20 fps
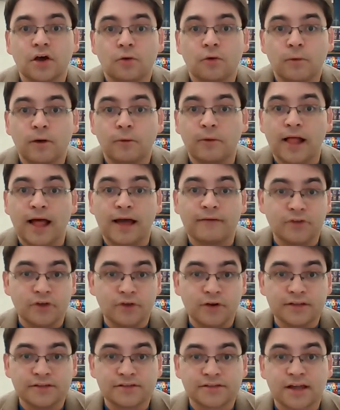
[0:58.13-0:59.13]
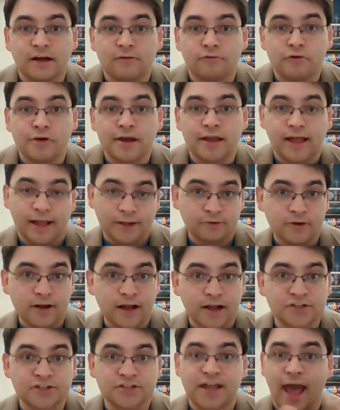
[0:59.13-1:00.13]
We will have units covering
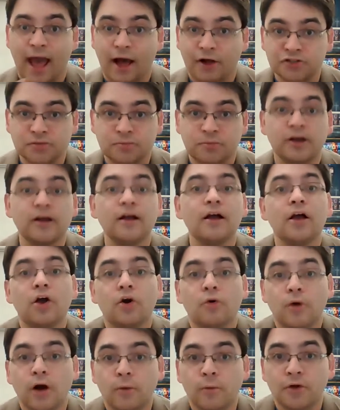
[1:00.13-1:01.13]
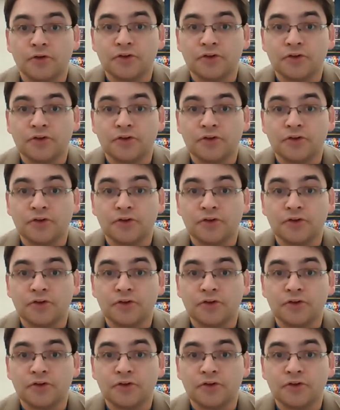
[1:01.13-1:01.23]
Introduction to Algebra, where we'll